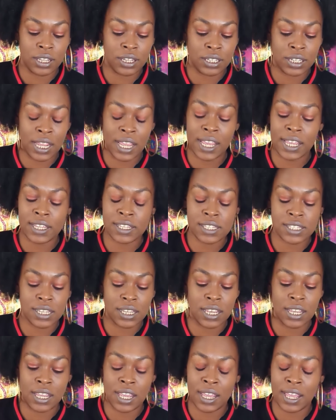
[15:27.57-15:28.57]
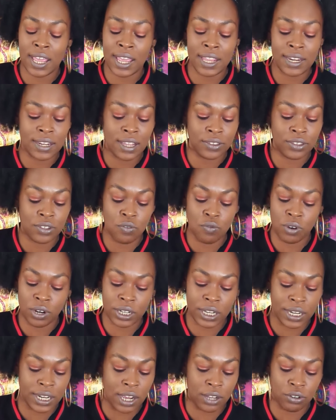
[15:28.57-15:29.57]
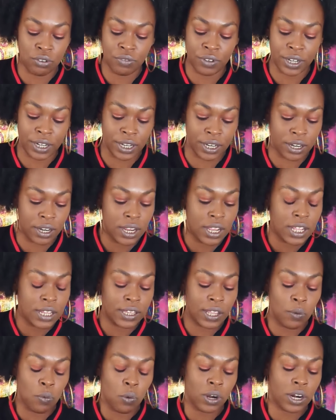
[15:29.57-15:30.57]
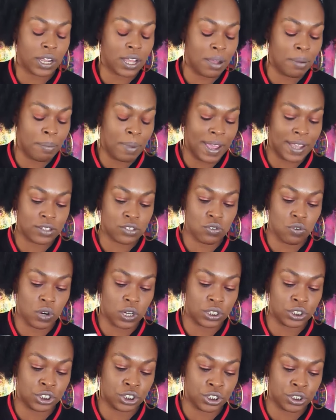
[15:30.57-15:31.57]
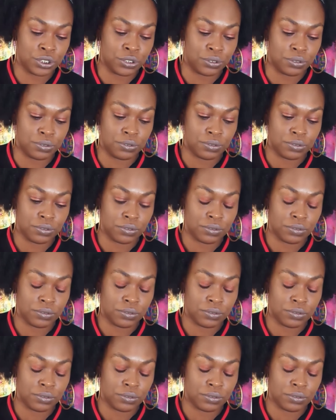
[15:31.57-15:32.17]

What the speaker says: they ain't seeing, it ain't nothing working out over there. They want to come back towards you.